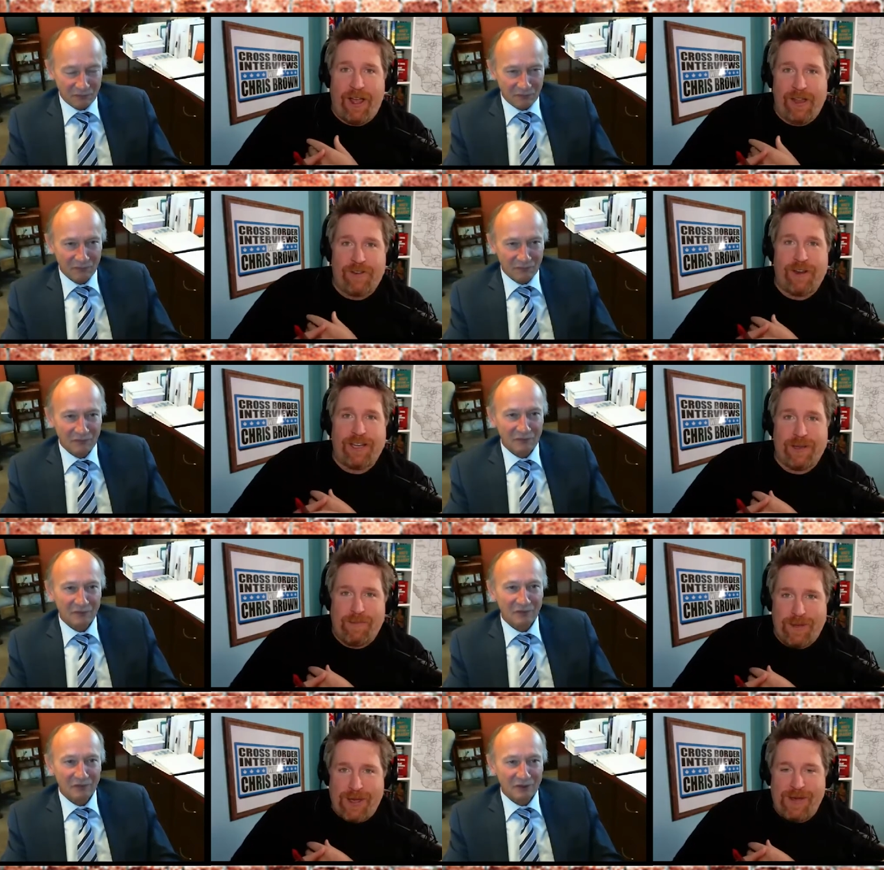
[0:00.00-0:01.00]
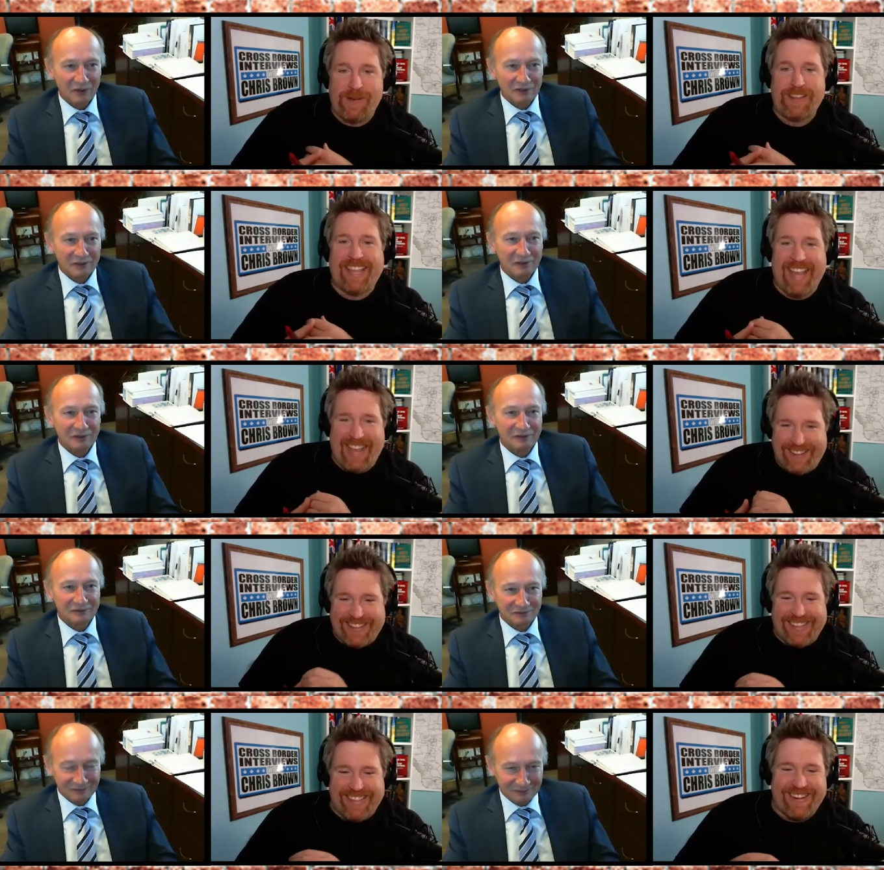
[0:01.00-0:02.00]
Speaker 1: Andre Chabot.
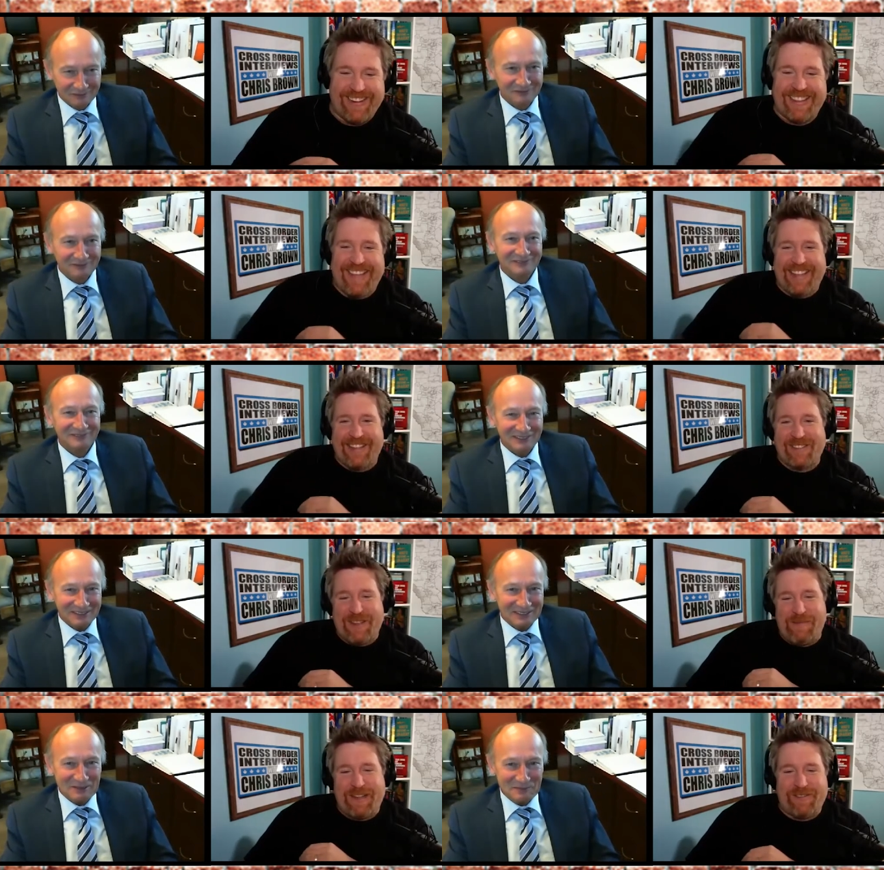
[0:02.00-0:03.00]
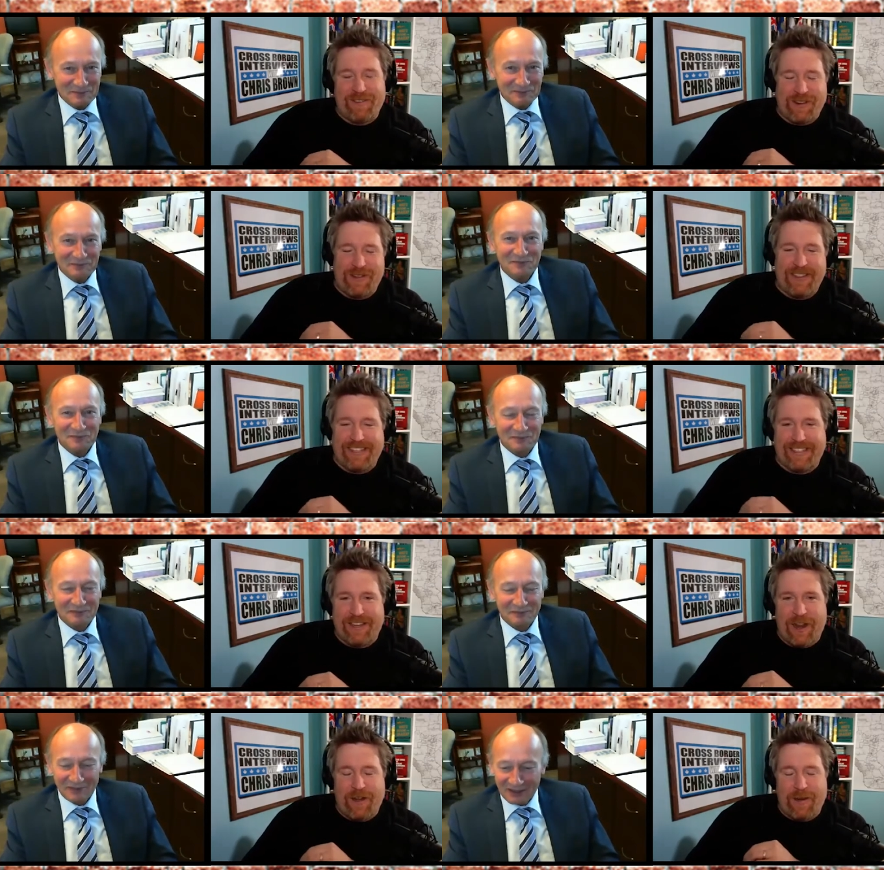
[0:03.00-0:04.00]
Councillor, thank you so much for doing this. It's
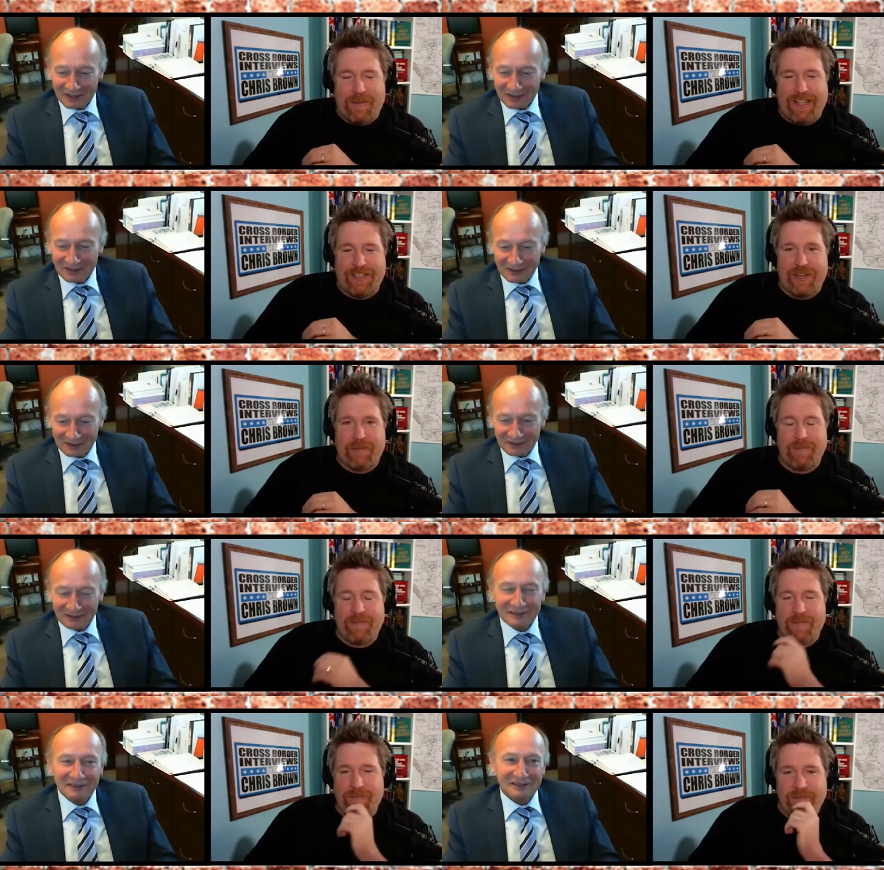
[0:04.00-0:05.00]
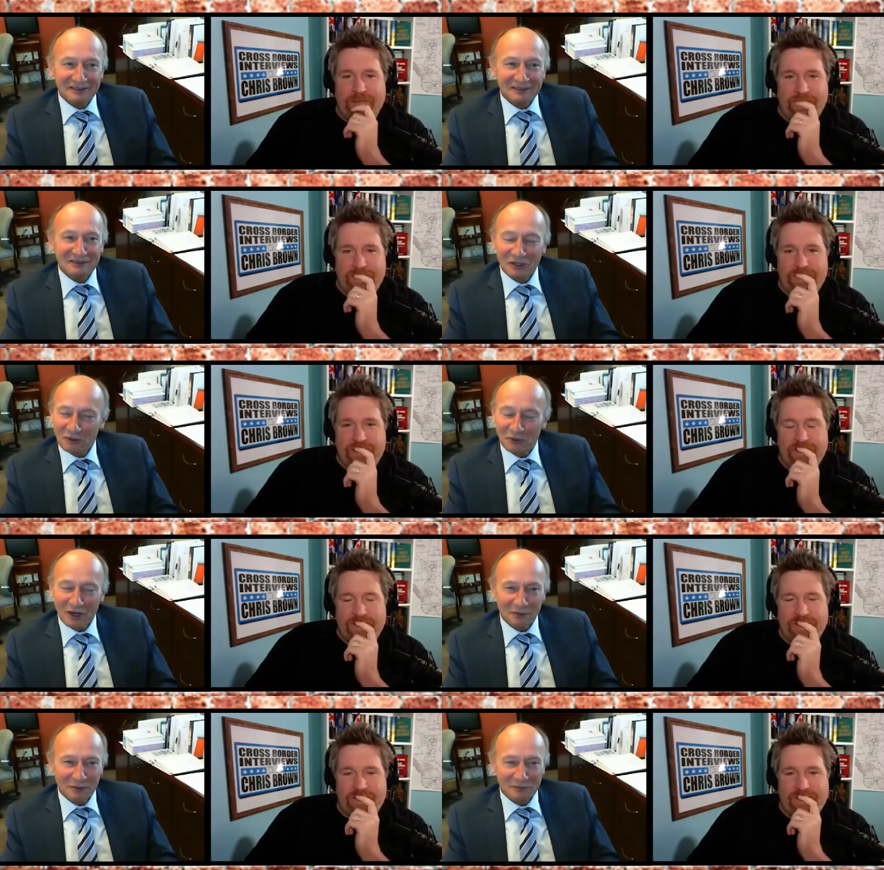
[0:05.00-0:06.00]
an honor and a pleasure. No
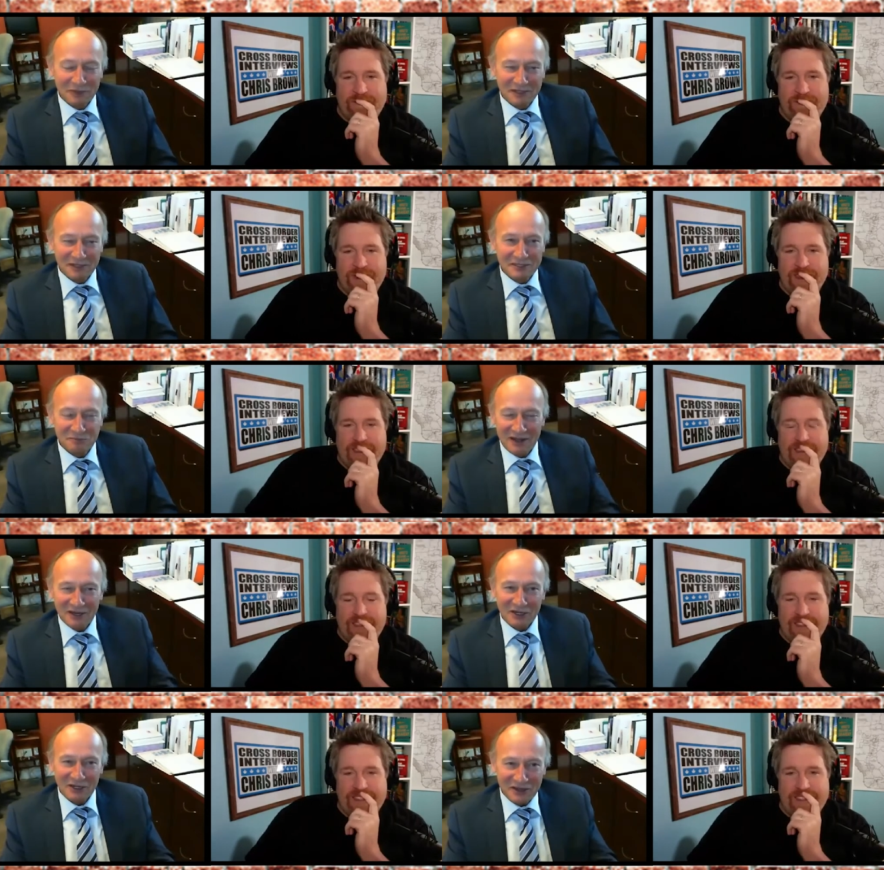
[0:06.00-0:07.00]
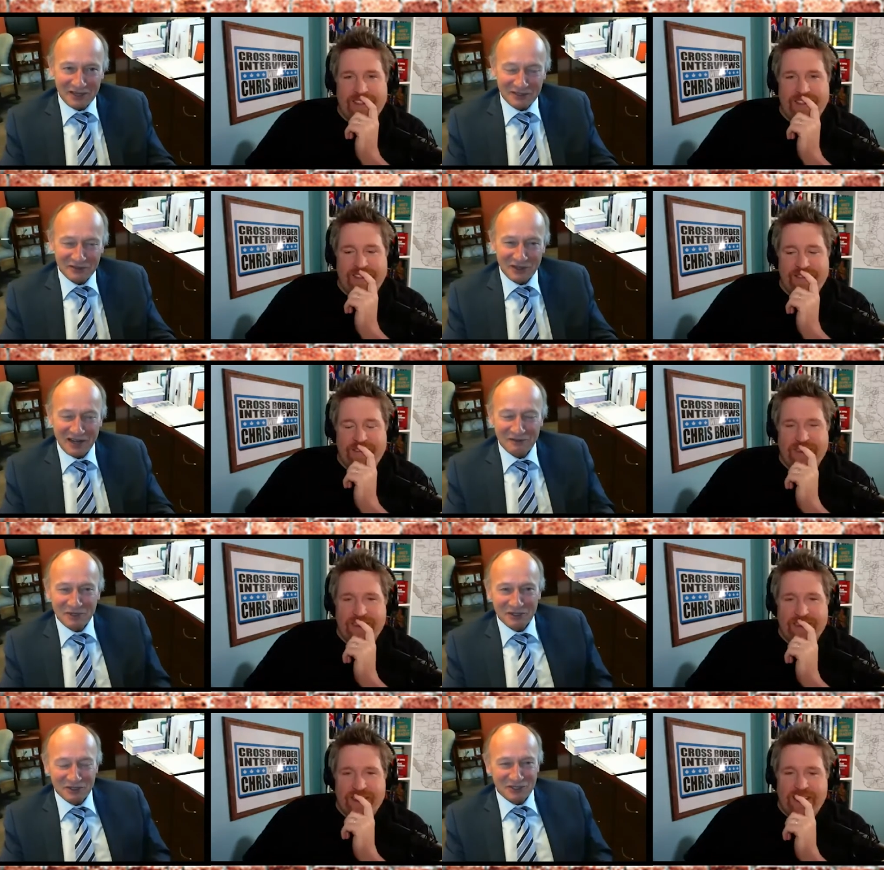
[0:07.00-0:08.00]
Speaker 2: problem. That's my honor. Thanks for having me
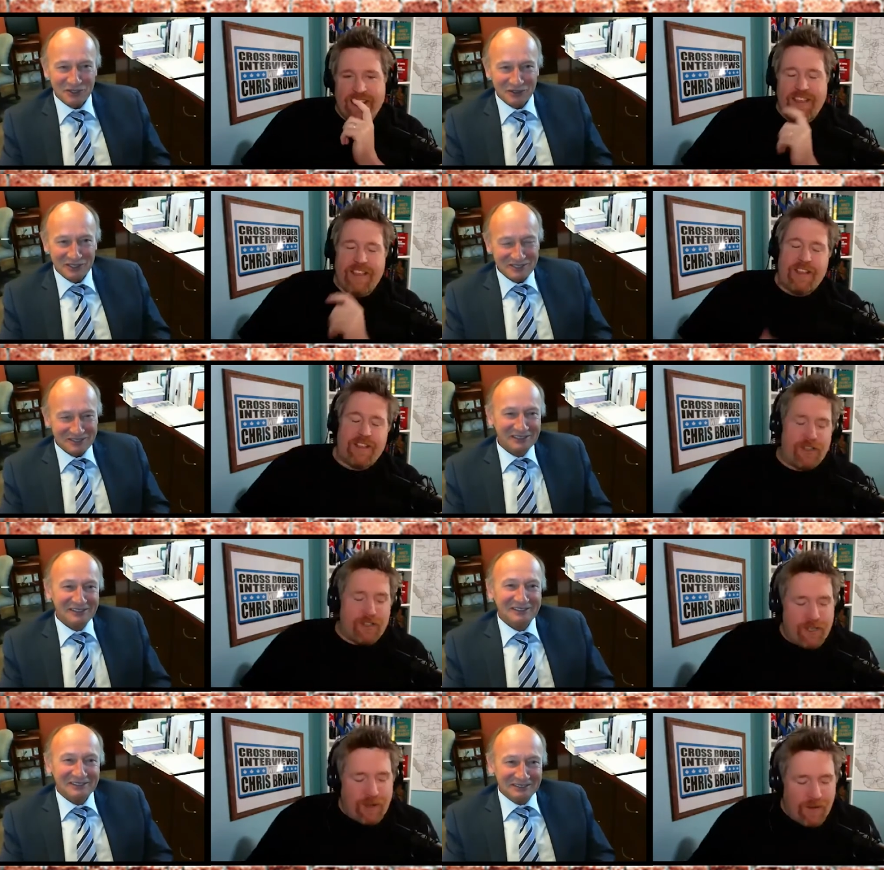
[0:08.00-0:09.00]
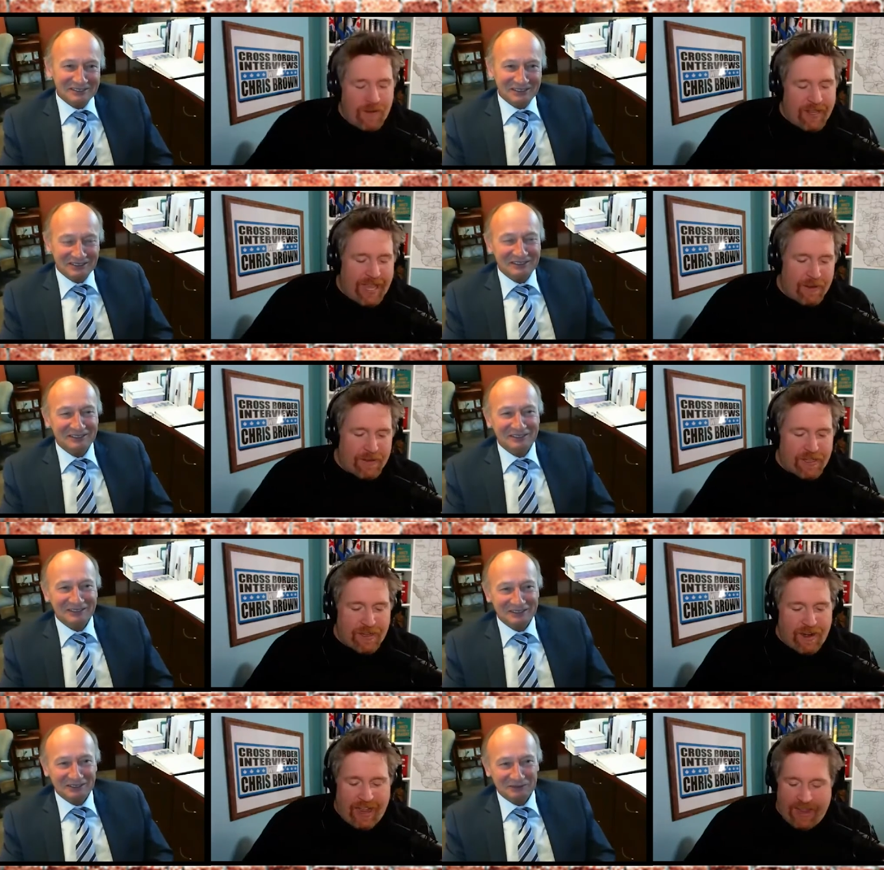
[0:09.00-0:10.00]
on your show, Chris.
Speaker 1: So,
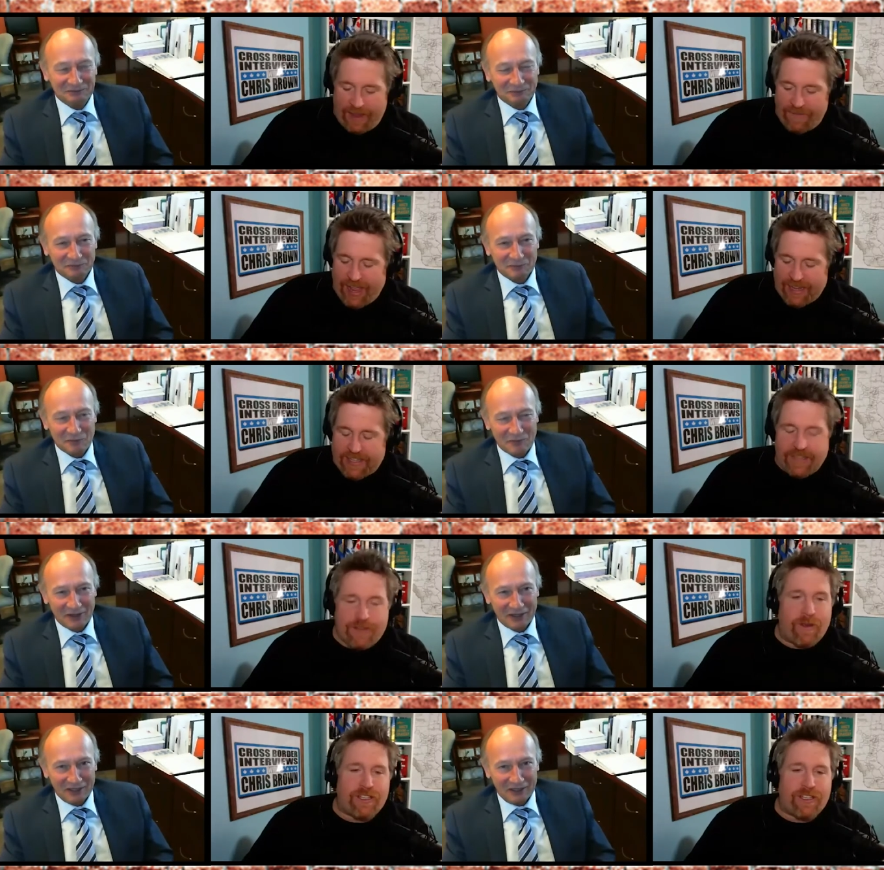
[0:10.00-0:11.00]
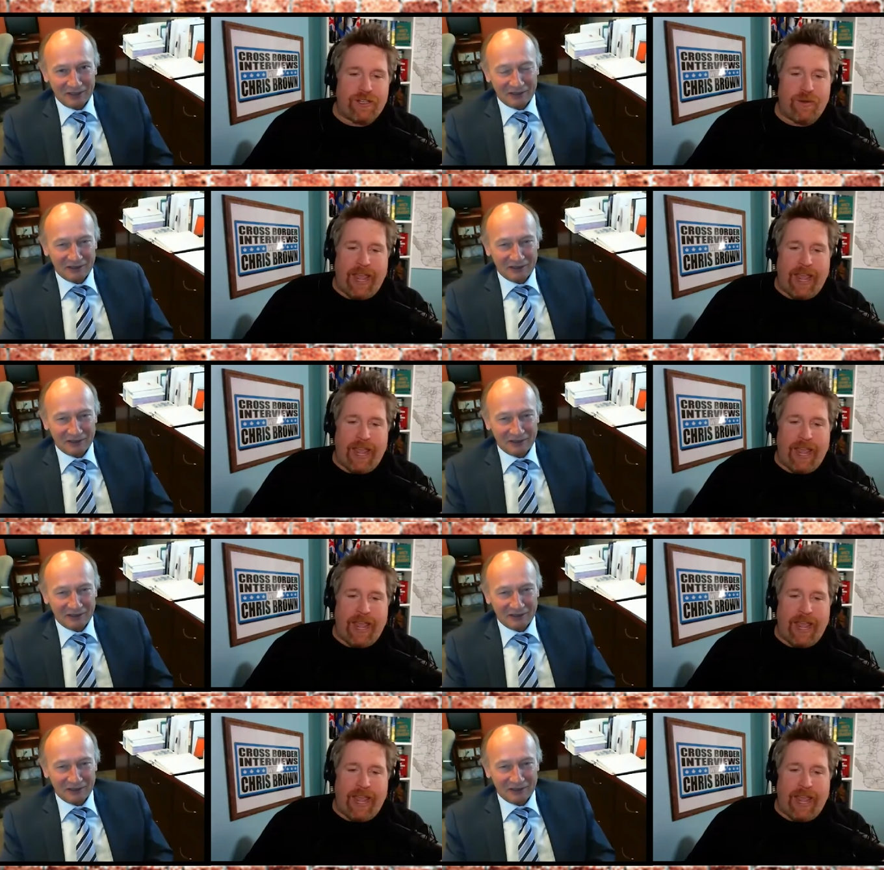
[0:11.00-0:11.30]
Councillor, I, I've asked this question to